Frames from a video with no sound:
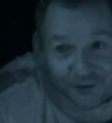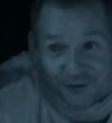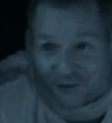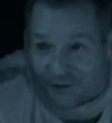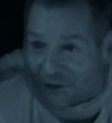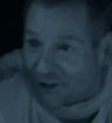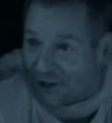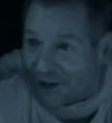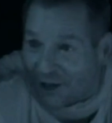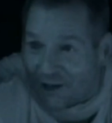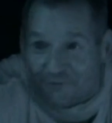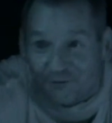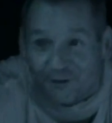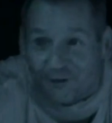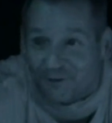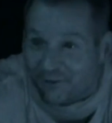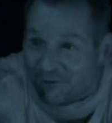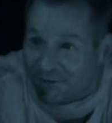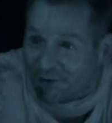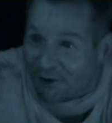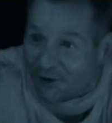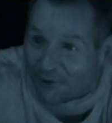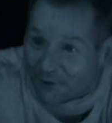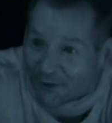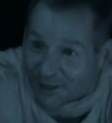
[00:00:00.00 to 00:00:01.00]
and especially they're
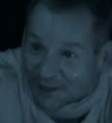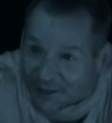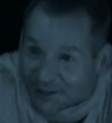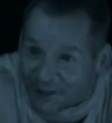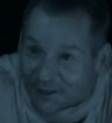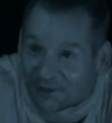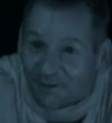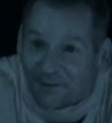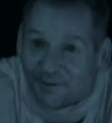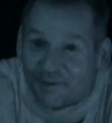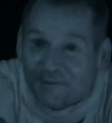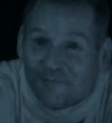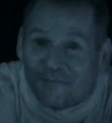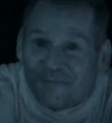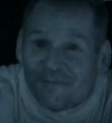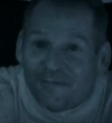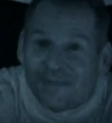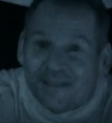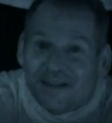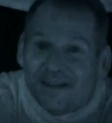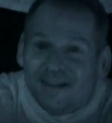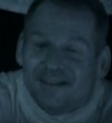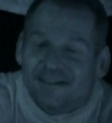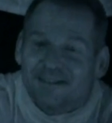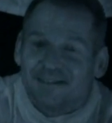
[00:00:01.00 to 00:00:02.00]
not going to catch any
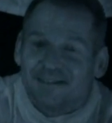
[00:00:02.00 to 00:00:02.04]
fish. We've